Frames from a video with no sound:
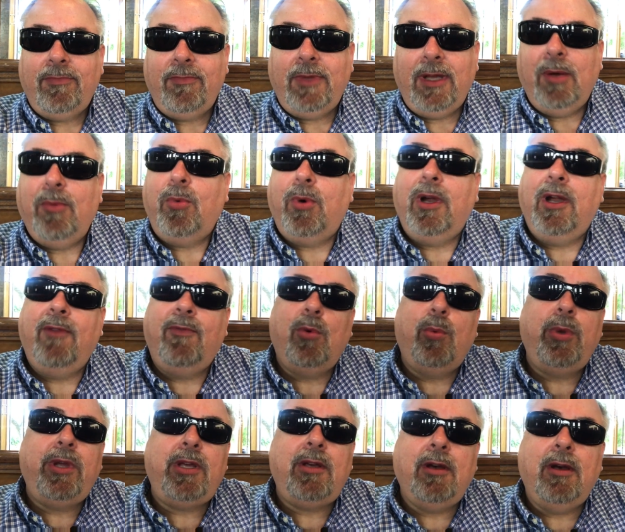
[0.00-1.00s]
And wherever
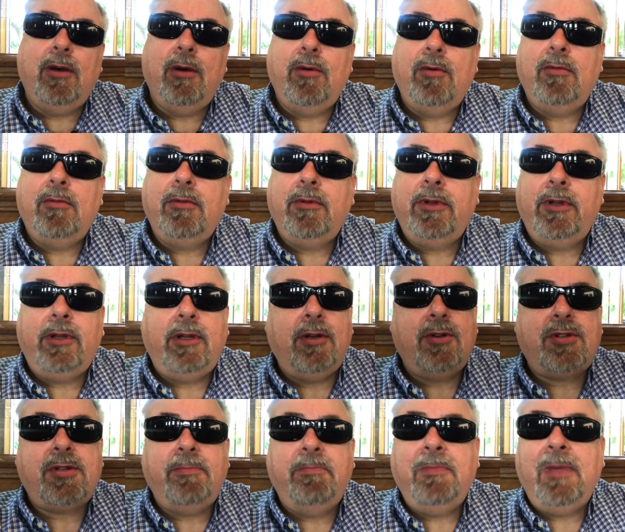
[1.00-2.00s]
we go,
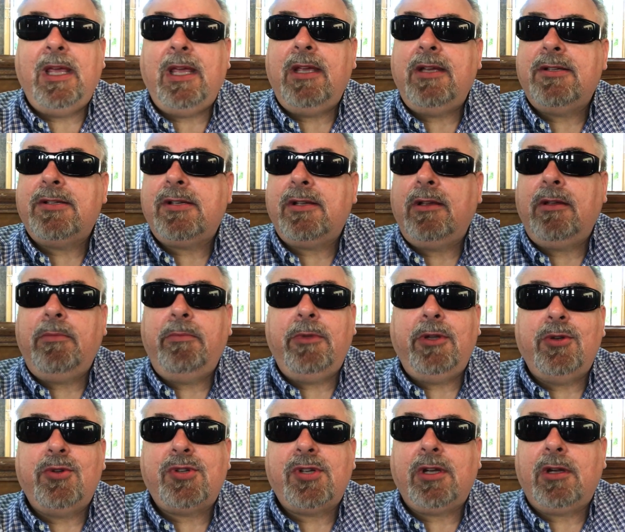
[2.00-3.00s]
there's amazing
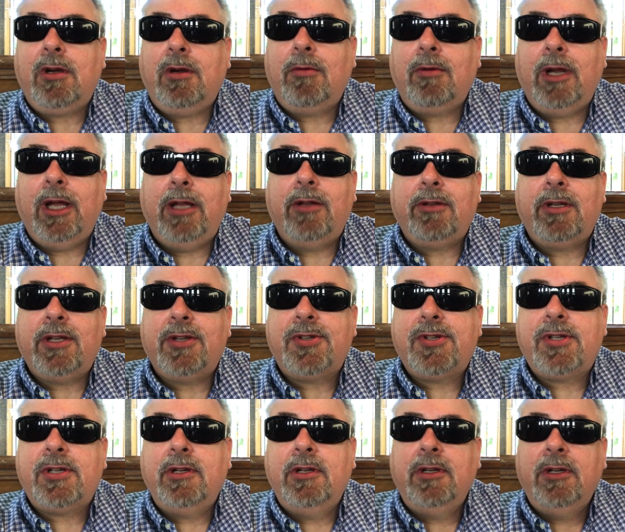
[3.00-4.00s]
music around
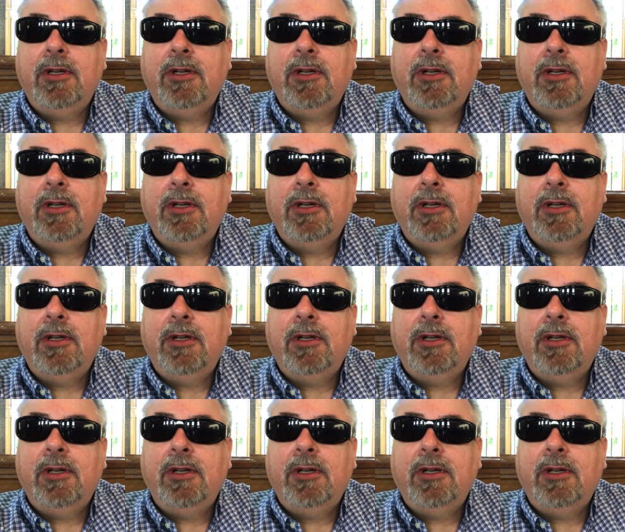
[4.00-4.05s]
us.